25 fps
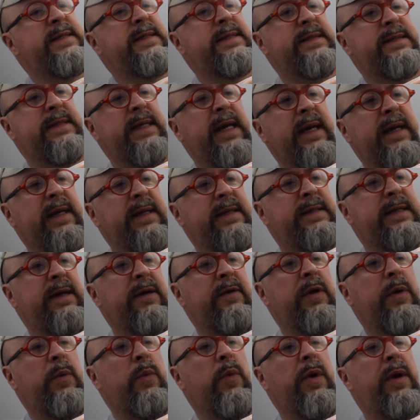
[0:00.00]

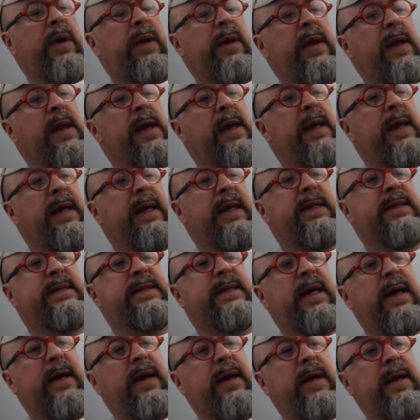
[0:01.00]
secondary one, he's
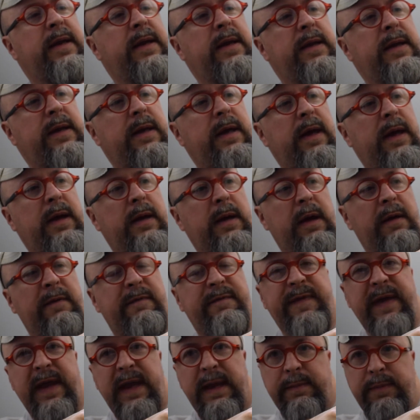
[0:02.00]
got a
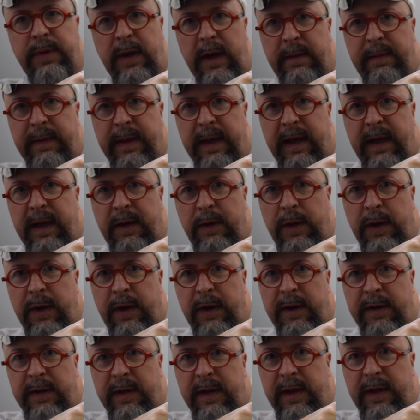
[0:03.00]
vein popping out
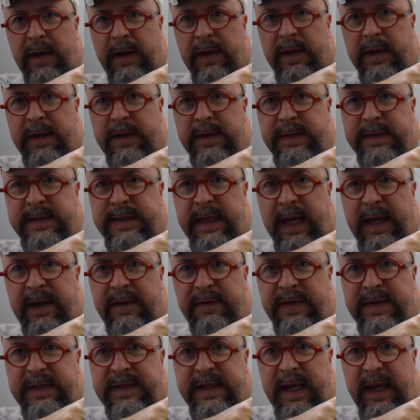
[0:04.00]
on the side
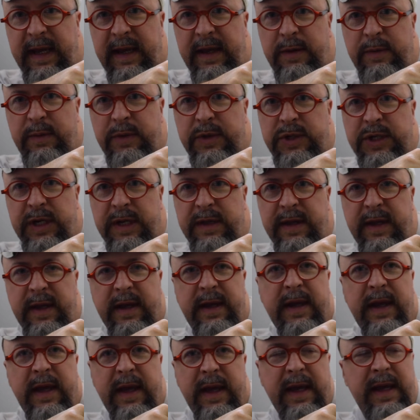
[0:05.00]
of his head, which I
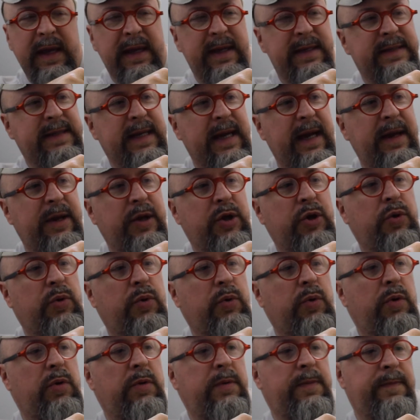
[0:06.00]
think is kind of
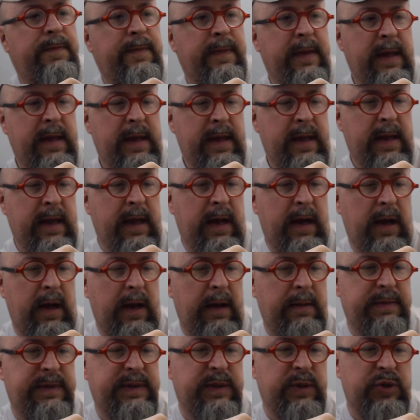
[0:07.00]
cool.
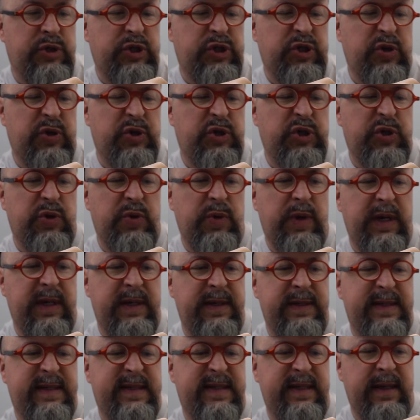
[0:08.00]
So it shows you
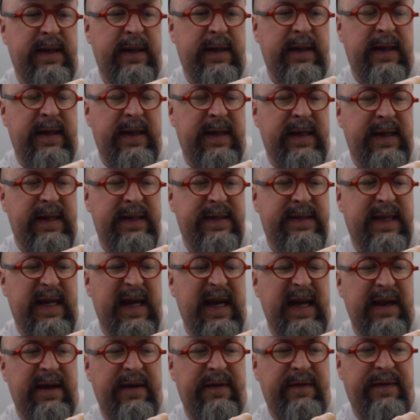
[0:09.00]
his
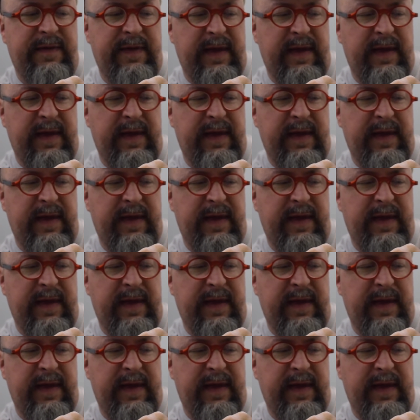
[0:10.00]
kind of